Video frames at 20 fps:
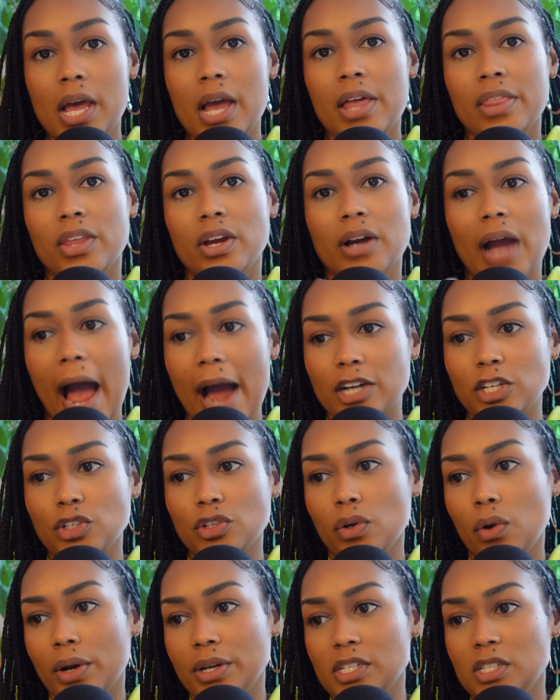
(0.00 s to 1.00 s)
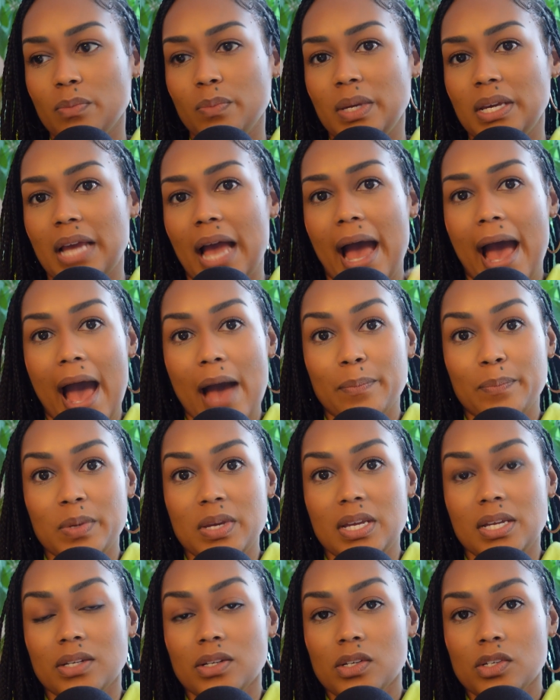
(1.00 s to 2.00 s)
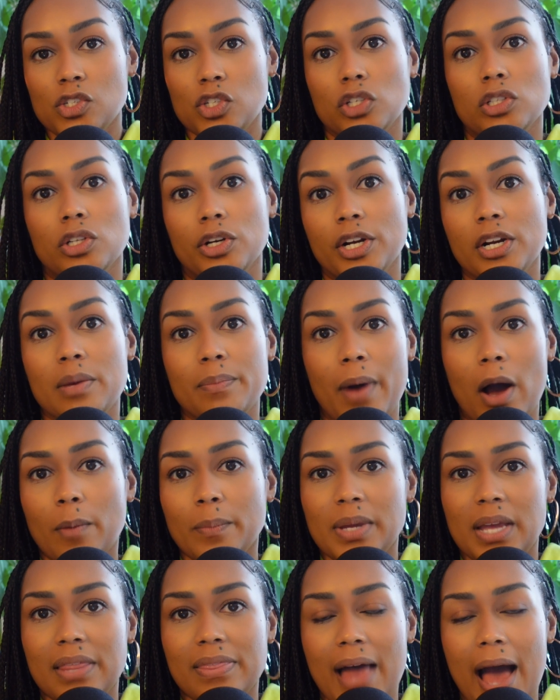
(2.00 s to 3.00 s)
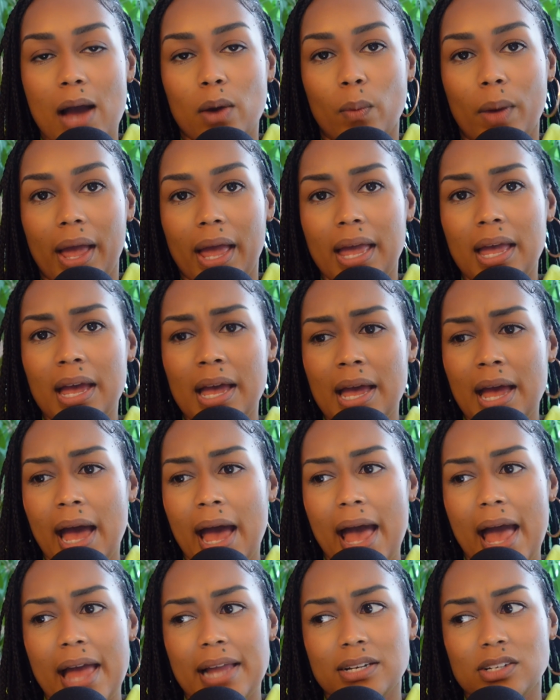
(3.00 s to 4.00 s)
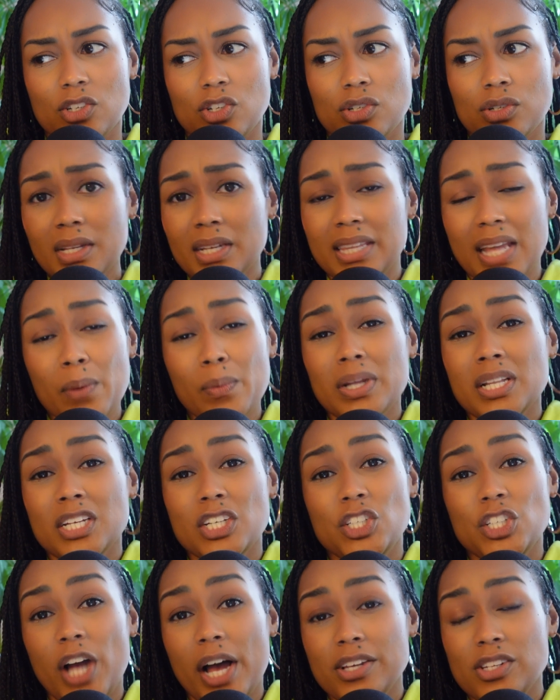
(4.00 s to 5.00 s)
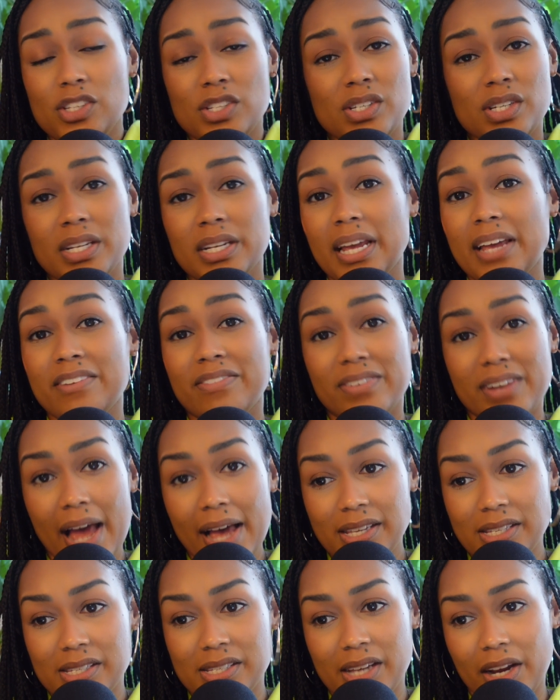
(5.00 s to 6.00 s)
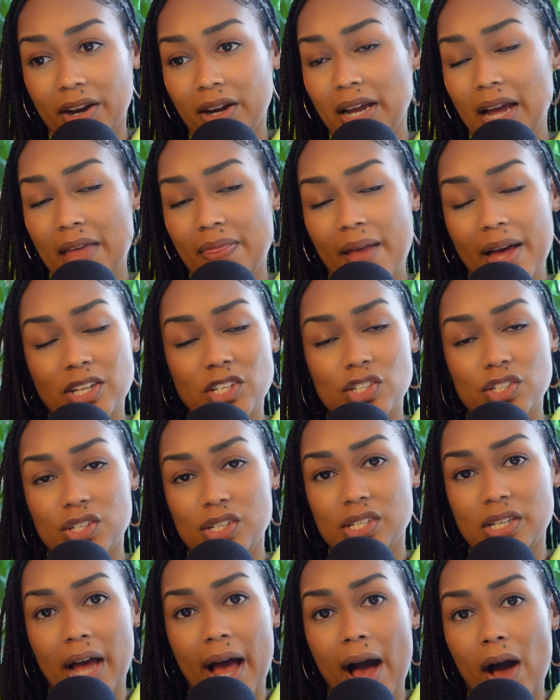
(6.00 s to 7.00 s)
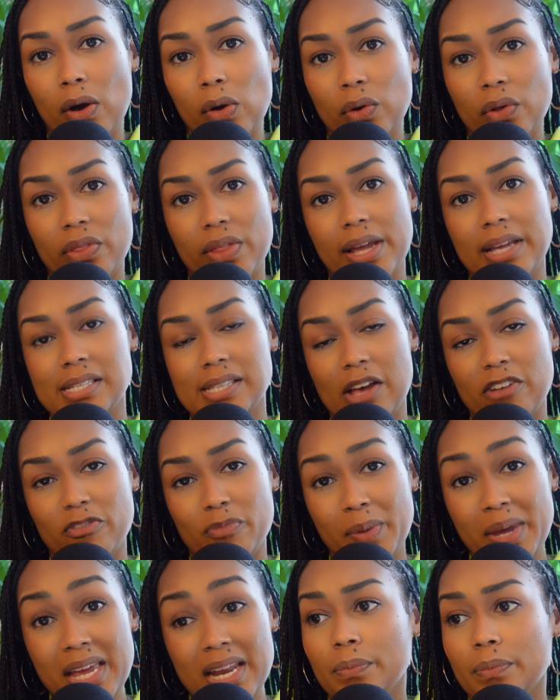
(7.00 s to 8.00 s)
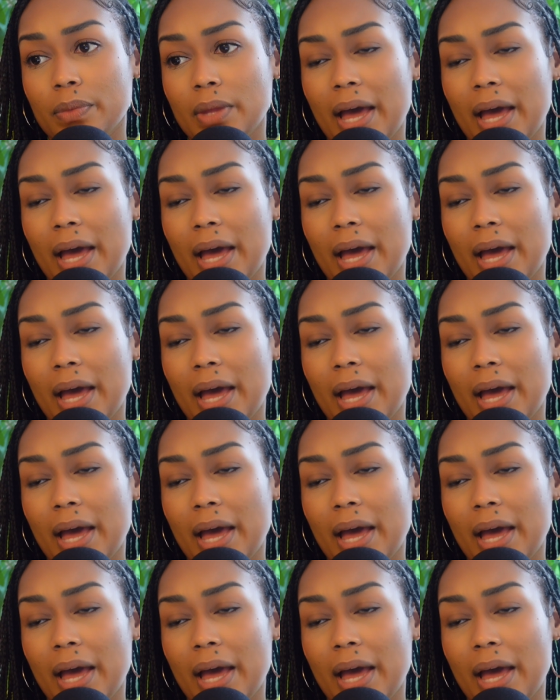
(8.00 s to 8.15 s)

They're actually going to be happy to learn about me in that way, and they will adjust if necessary. And that's just how things have been.